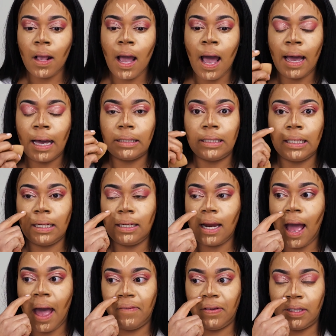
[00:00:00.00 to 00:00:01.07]
I
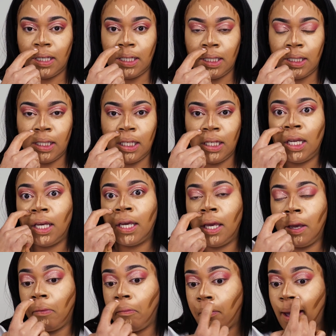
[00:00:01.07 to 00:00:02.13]
have a tendency to
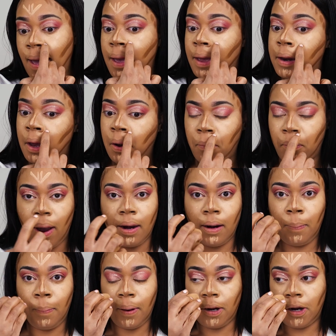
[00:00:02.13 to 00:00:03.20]
get red right
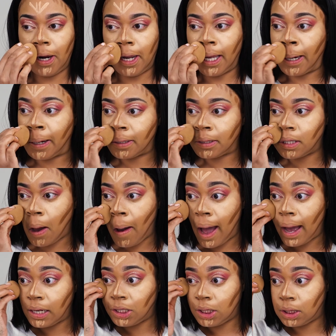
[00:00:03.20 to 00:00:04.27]
up under here. So
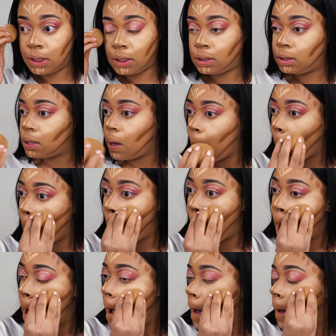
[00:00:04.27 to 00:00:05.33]
I just
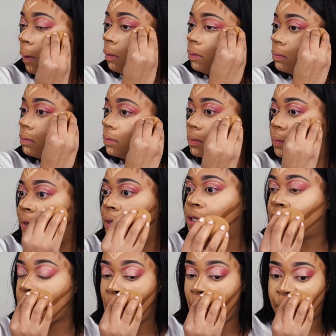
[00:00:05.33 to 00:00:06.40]
make
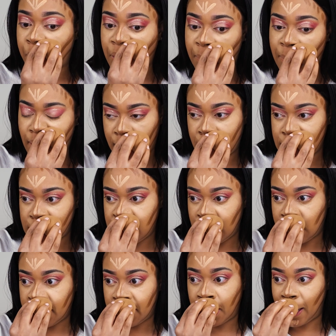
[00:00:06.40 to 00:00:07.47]
sure I bring my
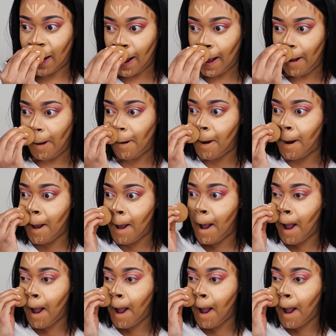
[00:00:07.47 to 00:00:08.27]
concealer down.